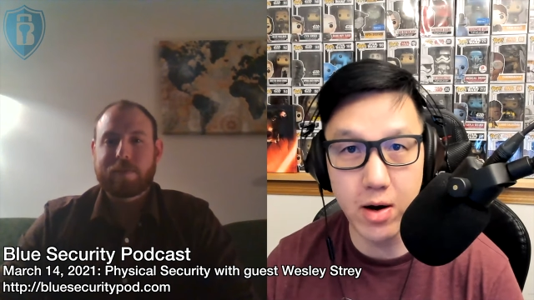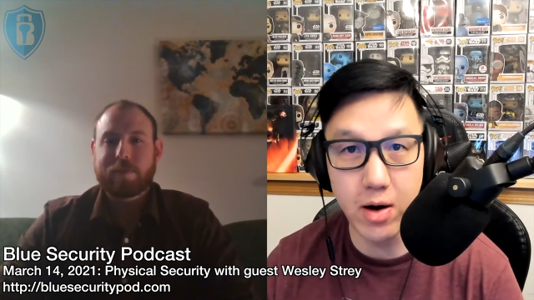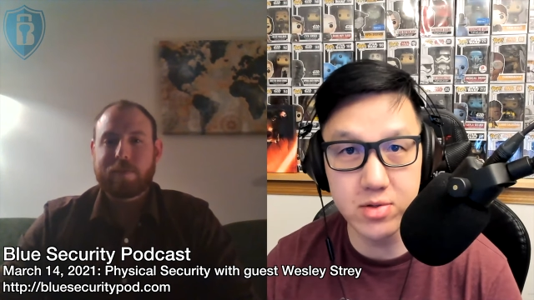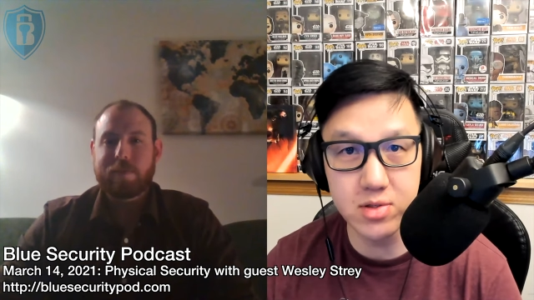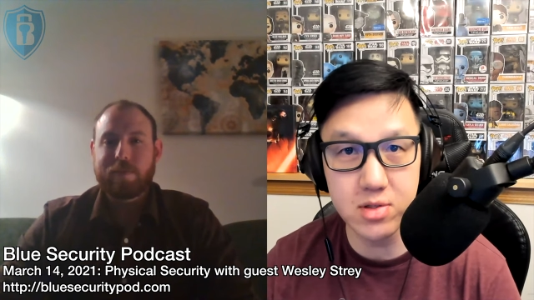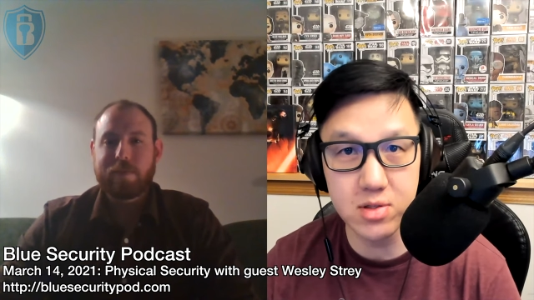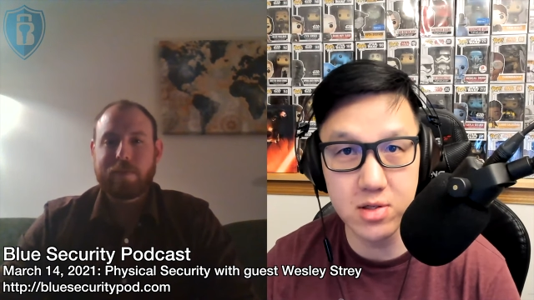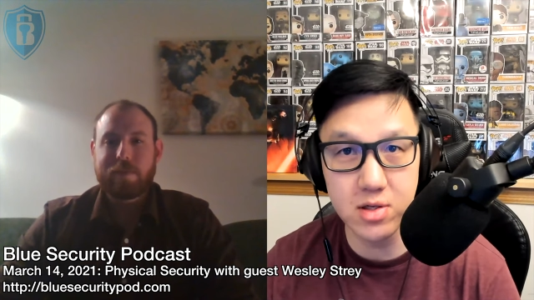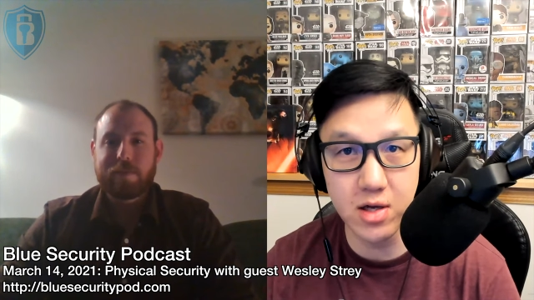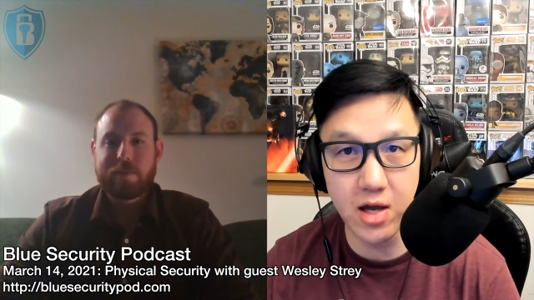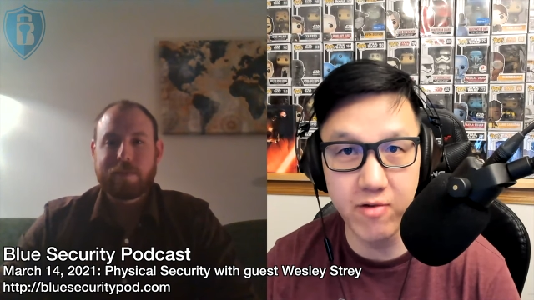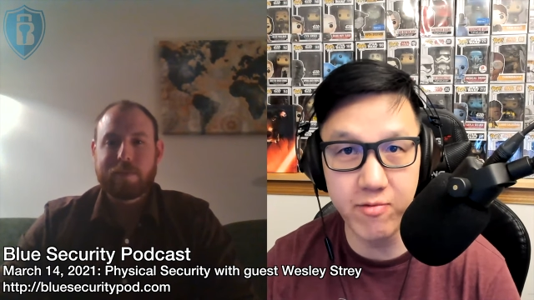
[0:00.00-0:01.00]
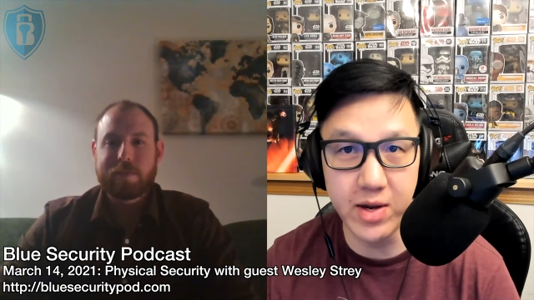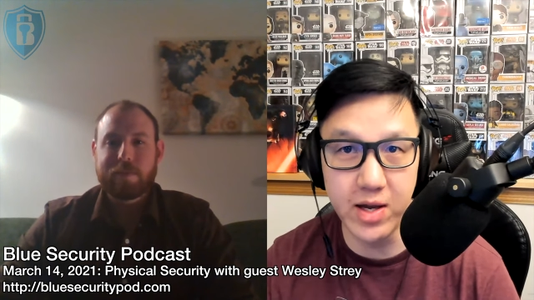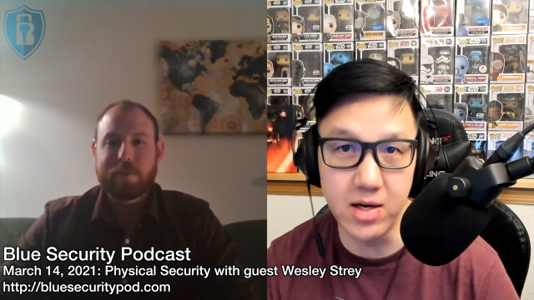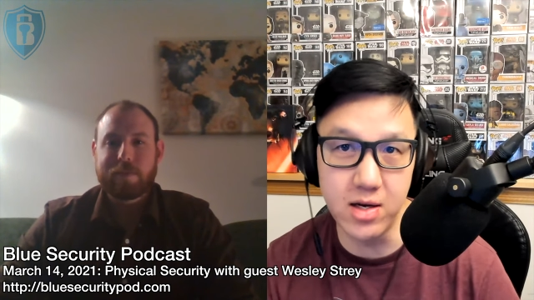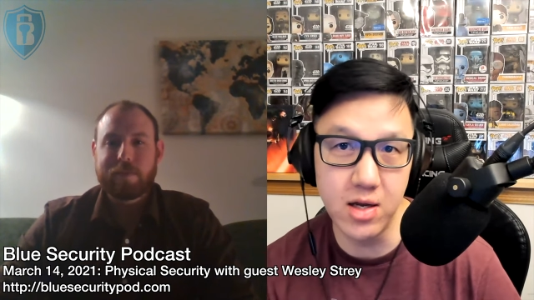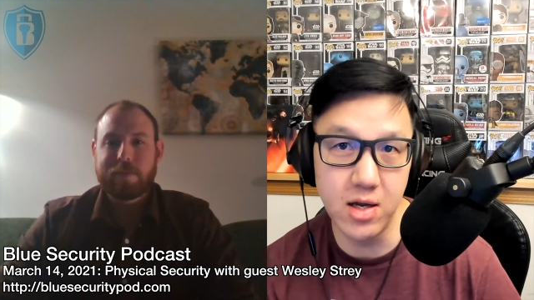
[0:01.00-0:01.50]
Speaker 1: I was I've
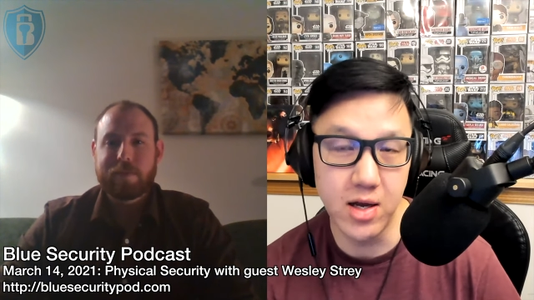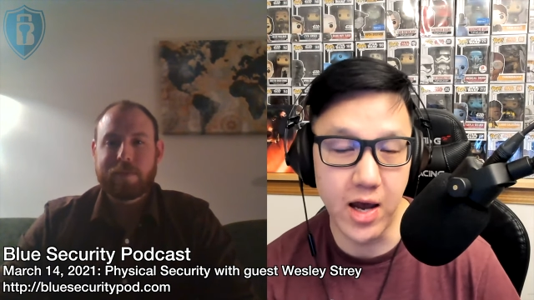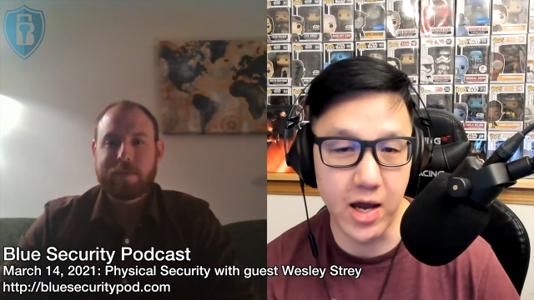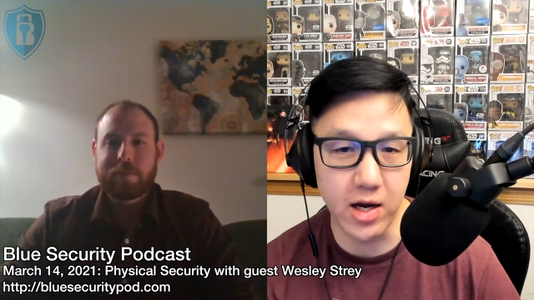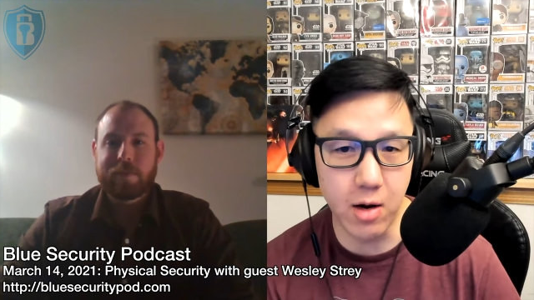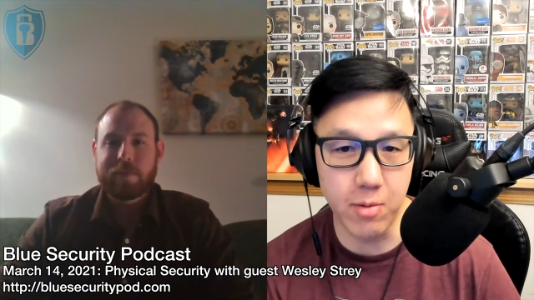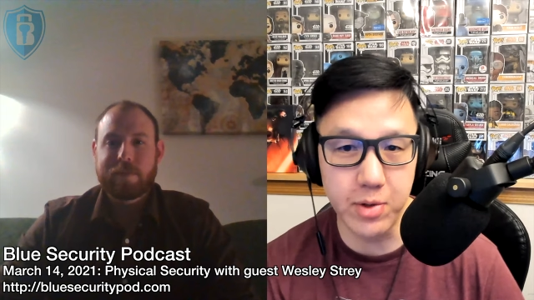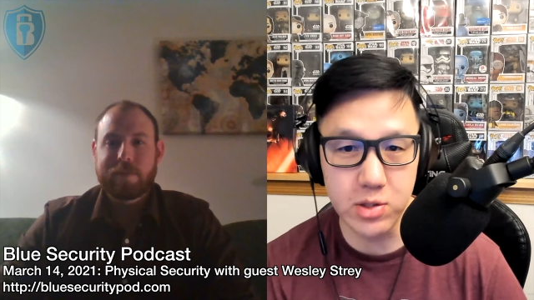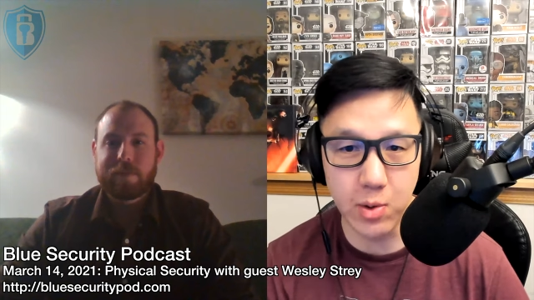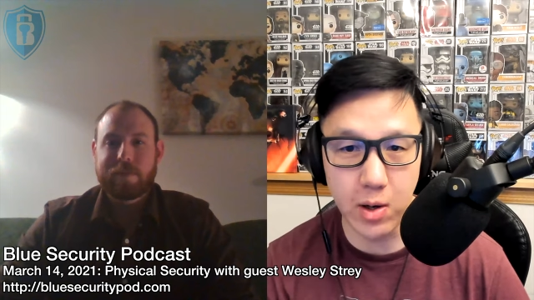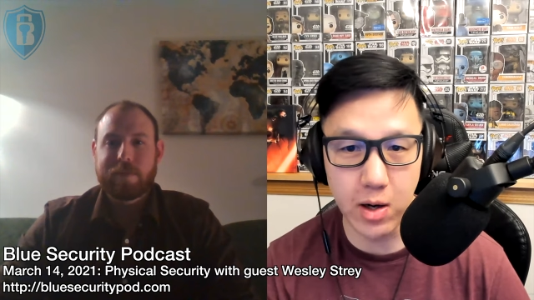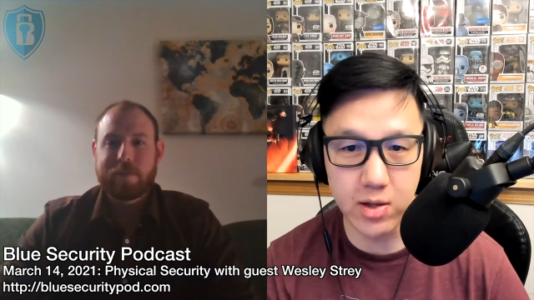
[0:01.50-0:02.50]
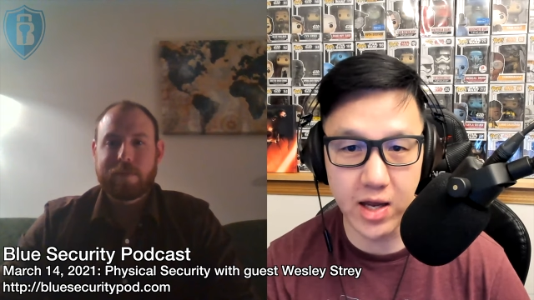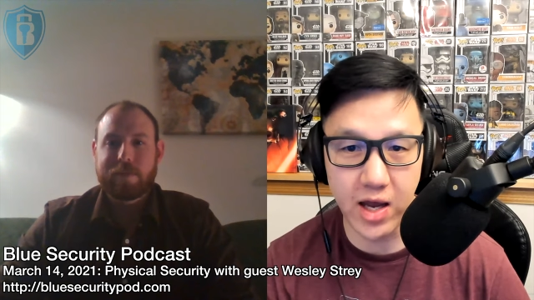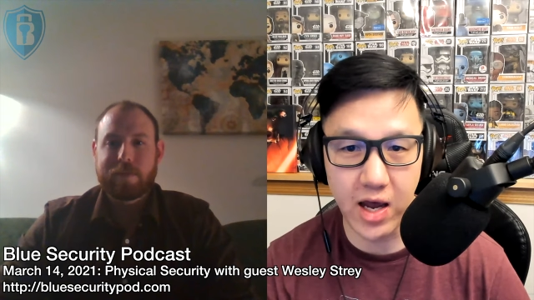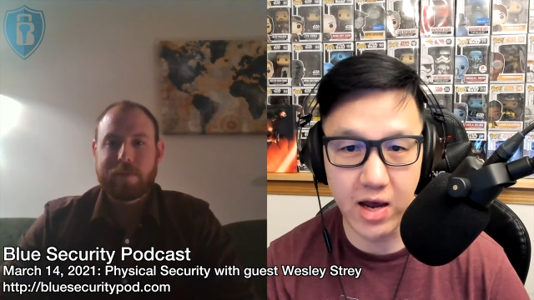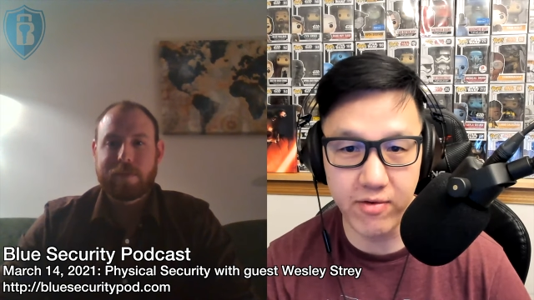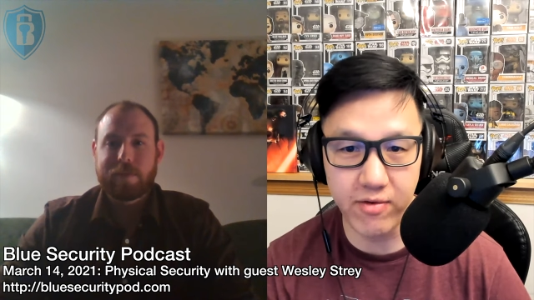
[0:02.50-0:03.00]
been at companies where
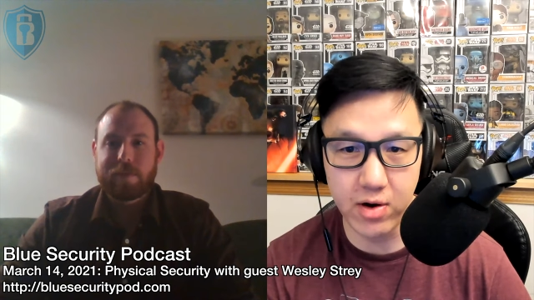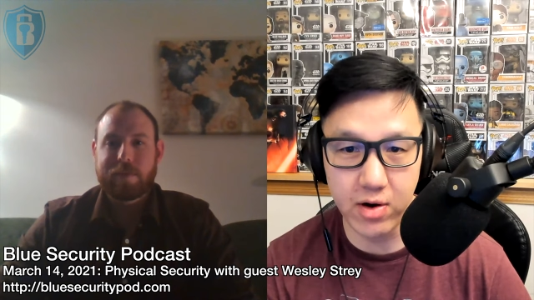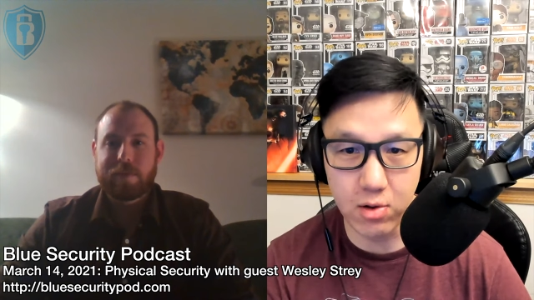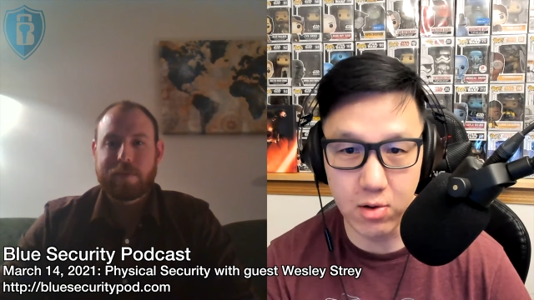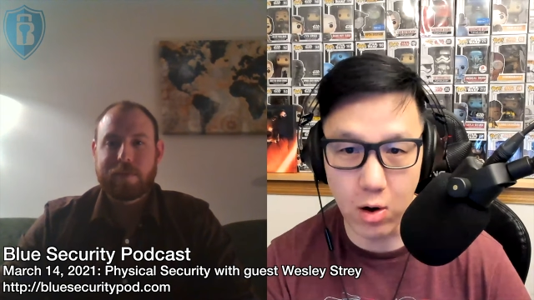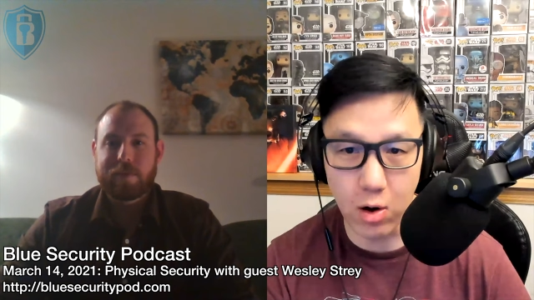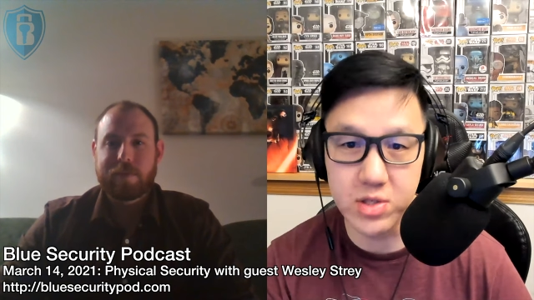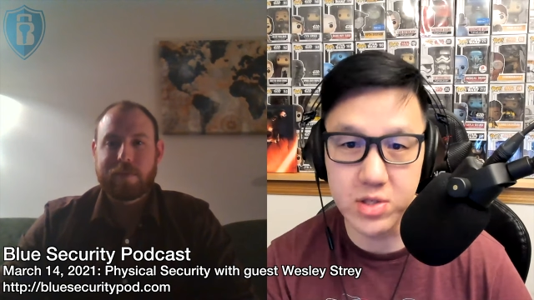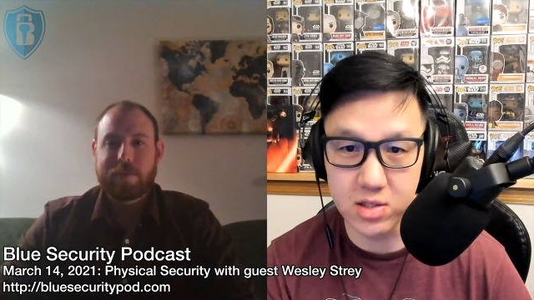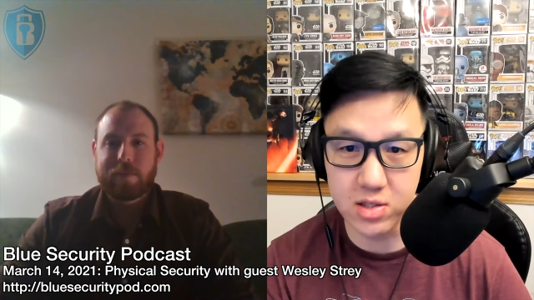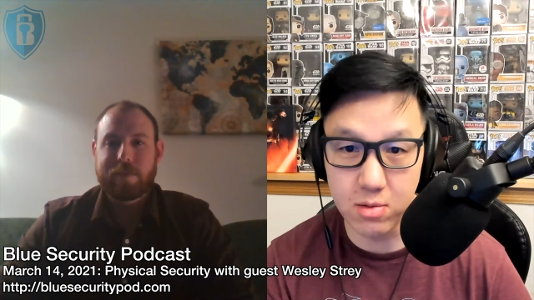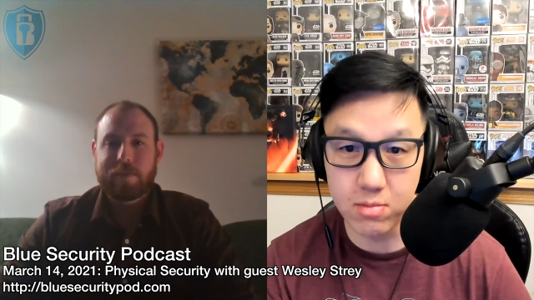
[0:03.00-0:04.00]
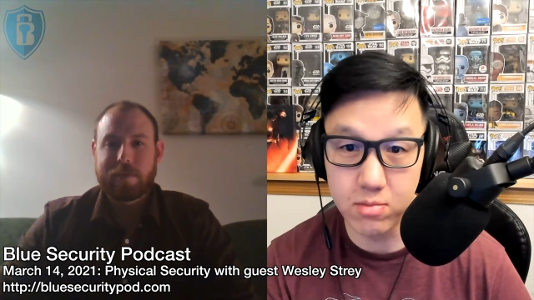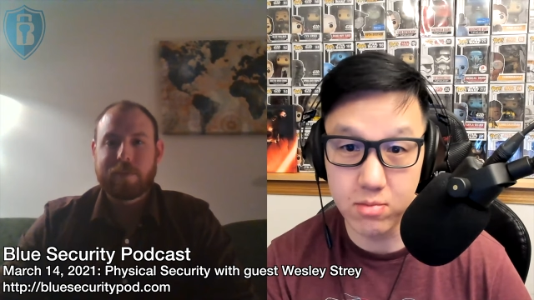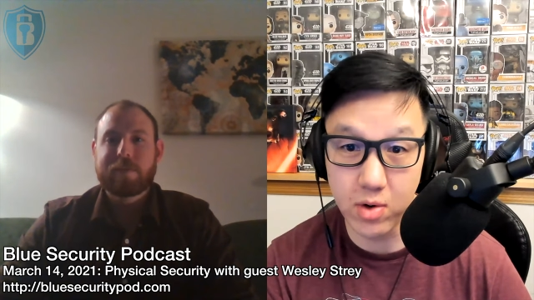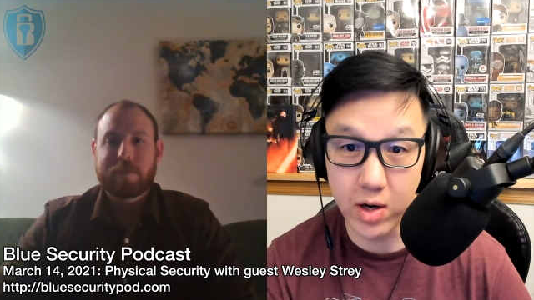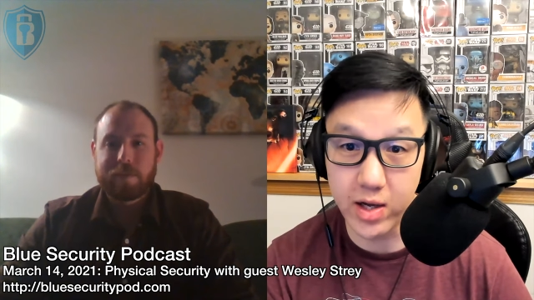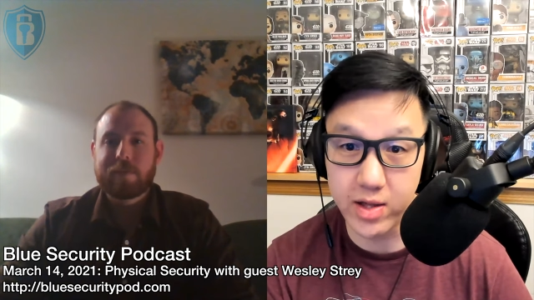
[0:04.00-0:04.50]
they have an alarm system
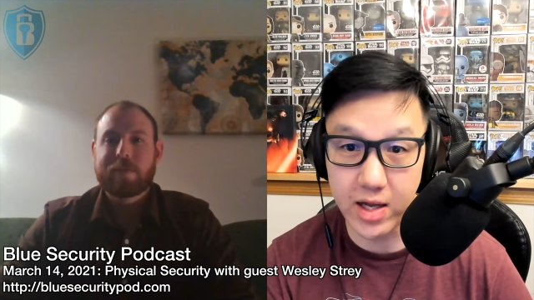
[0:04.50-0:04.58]
right?